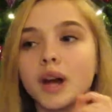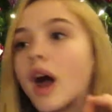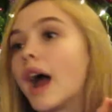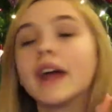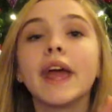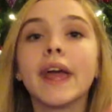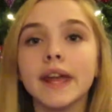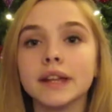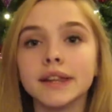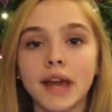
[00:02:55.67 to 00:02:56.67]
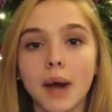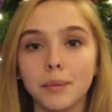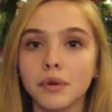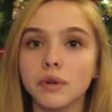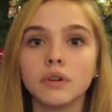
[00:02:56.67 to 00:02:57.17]
I hate the
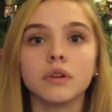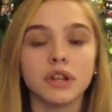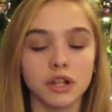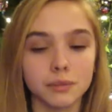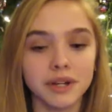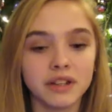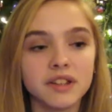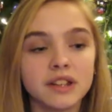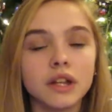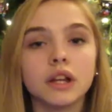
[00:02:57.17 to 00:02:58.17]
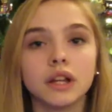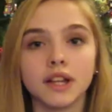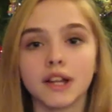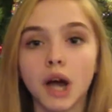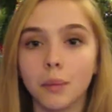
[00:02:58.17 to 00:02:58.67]
Apple earbuds, like
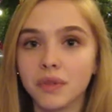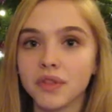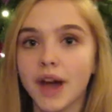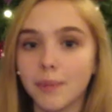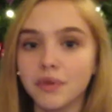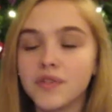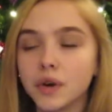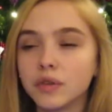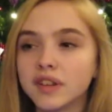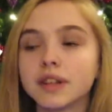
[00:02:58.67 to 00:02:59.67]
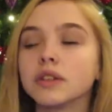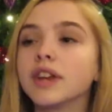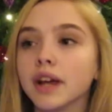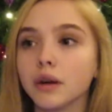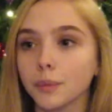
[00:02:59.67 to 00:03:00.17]
that come with the Apple phones. They're
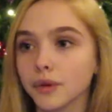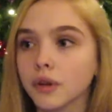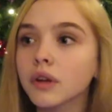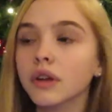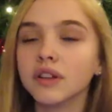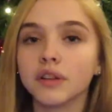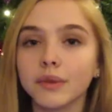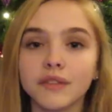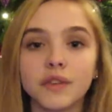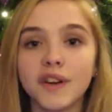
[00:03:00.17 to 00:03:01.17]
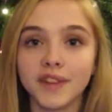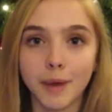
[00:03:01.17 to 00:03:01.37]
terrible. So I mean, if you have an